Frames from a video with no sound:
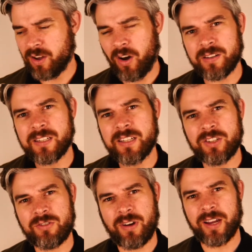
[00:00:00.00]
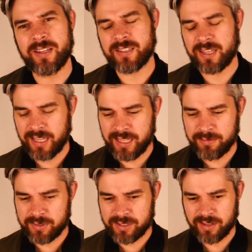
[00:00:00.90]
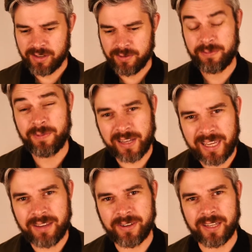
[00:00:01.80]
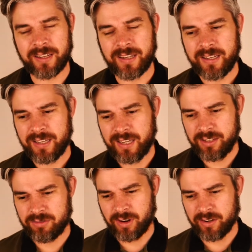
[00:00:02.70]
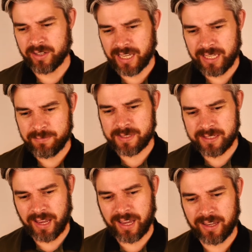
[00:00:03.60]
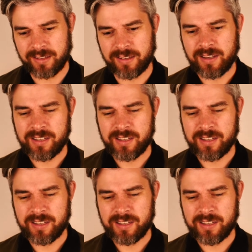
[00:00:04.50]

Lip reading: God in his grace, keeps forgiving Israel, keeps saying,